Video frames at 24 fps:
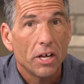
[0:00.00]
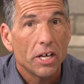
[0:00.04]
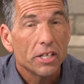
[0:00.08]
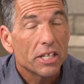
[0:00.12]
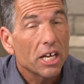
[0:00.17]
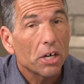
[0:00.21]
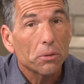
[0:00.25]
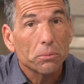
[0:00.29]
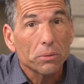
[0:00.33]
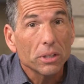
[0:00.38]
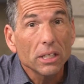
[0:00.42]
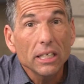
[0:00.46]

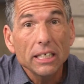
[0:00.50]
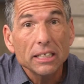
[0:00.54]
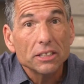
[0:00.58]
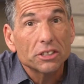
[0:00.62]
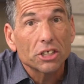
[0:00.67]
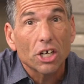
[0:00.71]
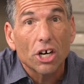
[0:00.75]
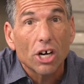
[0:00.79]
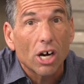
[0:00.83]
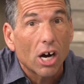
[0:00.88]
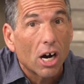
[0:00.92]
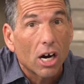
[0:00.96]
That really is
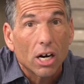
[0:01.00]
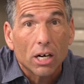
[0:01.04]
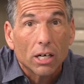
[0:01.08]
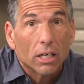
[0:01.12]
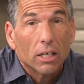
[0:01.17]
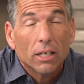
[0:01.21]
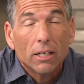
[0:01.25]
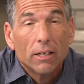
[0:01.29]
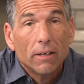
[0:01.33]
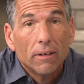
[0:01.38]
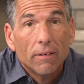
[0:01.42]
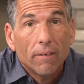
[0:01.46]
our
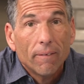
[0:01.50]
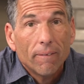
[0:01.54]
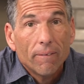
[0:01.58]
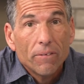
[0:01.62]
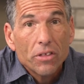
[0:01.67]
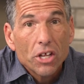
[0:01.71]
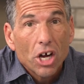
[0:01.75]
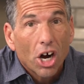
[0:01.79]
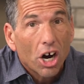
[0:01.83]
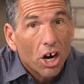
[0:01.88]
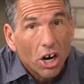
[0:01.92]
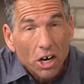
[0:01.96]
heart.
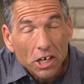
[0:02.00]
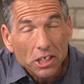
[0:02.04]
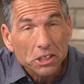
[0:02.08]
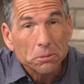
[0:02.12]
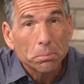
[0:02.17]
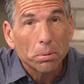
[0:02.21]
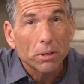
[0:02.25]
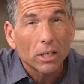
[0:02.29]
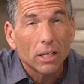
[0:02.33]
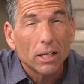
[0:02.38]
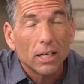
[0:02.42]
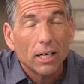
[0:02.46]
Our heart is
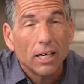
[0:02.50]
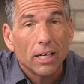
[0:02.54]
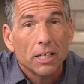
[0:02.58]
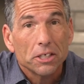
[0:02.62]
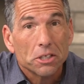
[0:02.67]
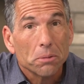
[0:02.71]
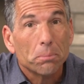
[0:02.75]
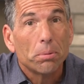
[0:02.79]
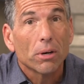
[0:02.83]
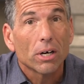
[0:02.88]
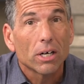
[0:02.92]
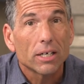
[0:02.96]

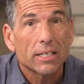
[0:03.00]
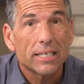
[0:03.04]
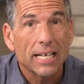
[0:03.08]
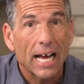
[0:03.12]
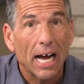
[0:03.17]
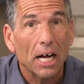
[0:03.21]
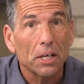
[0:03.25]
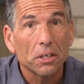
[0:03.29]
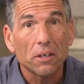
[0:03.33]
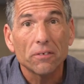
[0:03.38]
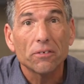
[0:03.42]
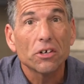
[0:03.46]
to put a
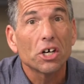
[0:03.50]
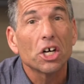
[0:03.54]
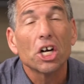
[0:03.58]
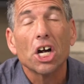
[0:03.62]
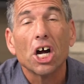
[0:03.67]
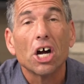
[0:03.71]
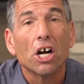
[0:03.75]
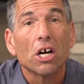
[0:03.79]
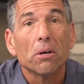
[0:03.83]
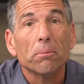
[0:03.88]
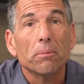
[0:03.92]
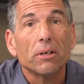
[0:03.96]
towel over our
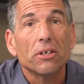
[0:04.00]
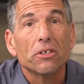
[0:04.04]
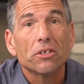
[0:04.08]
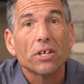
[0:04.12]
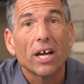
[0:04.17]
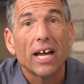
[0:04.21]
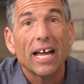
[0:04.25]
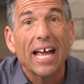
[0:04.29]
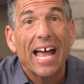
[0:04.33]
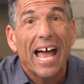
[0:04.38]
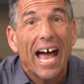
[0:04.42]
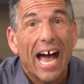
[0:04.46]
arm and
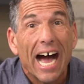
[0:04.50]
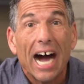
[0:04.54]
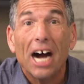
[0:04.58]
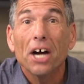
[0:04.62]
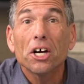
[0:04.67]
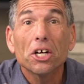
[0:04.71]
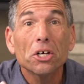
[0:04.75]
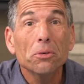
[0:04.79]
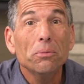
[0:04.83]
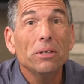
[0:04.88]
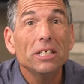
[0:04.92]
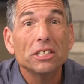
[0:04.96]
say, how
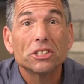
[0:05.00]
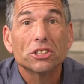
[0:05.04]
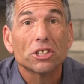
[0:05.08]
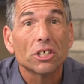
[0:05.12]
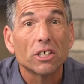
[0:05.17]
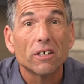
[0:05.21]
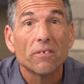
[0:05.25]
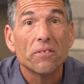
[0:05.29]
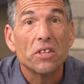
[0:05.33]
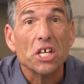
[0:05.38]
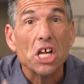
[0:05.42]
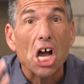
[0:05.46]
can we
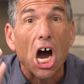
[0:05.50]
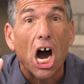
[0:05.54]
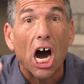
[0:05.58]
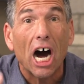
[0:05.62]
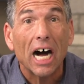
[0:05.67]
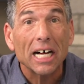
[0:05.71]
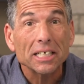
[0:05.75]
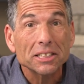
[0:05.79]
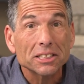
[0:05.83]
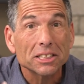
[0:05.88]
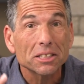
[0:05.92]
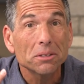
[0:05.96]
serve the
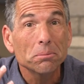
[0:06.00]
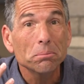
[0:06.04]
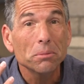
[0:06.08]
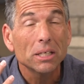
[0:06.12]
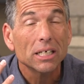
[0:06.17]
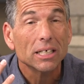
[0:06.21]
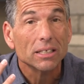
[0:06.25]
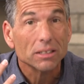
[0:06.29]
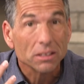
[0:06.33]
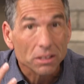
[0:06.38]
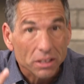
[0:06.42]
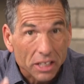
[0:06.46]
awesome
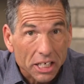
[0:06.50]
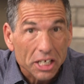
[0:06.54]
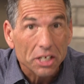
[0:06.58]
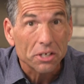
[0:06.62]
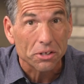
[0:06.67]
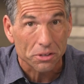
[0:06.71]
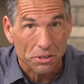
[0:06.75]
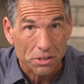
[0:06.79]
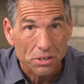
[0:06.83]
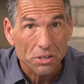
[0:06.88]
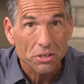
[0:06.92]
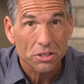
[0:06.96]

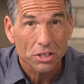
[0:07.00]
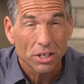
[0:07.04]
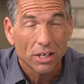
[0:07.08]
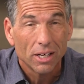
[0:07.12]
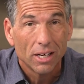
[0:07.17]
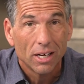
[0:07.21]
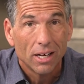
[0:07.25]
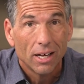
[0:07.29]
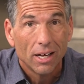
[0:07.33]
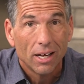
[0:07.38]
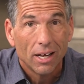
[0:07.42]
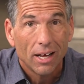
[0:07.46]
leaders,
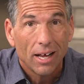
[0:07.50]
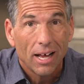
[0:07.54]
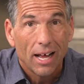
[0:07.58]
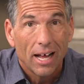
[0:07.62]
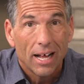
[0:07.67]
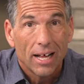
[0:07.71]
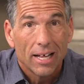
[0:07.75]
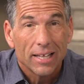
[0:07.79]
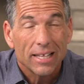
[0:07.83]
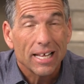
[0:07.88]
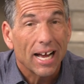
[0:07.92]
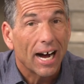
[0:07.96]

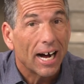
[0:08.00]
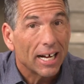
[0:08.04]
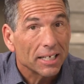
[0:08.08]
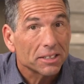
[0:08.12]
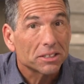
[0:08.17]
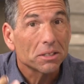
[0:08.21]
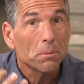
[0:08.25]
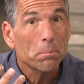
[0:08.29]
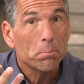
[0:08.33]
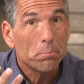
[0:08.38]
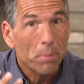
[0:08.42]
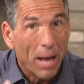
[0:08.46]
the
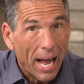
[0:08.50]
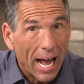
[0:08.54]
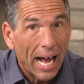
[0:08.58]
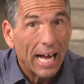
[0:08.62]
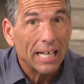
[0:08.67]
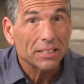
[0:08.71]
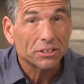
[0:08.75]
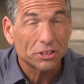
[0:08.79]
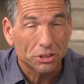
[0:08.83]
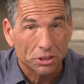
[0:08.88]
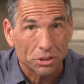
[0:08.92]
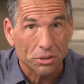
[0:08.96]
awesome
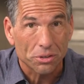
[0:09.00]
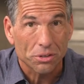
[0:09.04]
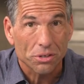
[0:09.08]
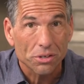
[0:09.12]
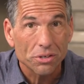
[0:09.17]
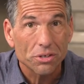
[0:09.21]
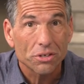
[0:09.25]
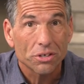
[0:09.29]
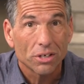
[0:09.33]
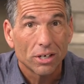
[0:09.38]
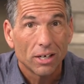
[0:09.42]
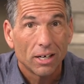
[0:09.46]

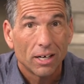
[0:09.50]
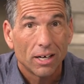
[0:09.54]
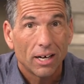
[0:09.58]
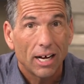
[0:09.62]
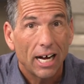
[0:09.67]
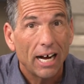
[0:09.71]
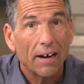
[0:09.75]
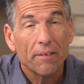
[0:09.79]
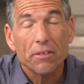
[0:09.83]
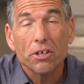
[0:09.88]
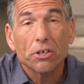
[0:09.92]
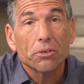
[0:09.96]
pastors
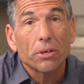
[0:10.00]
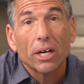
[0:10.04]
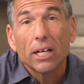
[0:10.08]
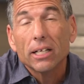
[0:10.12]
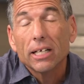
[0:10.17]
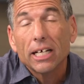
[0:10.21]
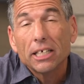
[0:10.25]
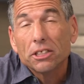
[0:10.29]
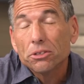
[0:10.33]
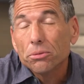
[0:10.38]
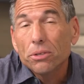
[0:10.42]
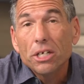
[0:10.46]
of the Great
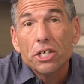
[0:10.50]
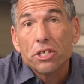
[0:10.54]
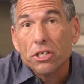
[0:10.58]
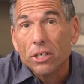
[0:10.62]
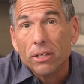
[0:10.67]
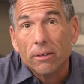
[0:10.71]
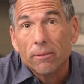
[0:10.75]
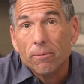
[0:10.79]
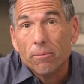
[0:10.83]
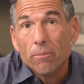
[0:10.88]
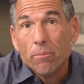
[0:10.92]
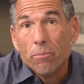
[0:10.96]
Lakes
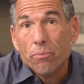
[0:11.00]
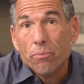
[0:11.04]
region?